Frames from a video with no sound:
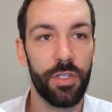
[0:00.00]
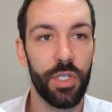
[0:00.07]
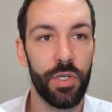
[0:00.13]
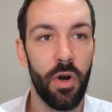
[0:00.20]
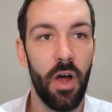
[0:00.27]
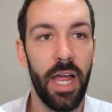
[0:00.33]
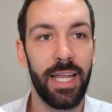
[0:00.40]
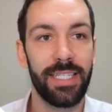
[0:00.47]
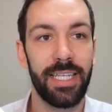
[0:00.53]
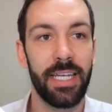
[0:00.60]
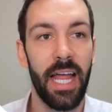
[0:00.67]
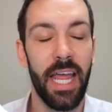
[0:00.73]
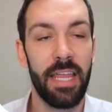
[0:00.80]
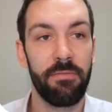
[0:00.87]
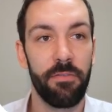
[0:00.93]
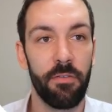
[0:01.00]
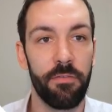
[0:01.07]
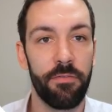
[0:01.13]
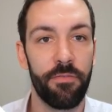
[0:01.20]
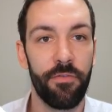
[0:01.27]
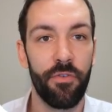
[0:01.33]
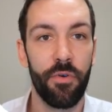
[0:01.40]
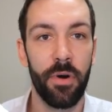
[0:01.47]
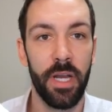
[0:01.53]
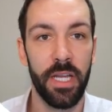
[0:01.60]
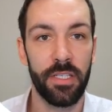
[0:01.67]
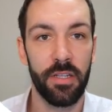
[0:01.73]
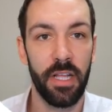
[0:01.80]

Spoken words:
Try it today for free.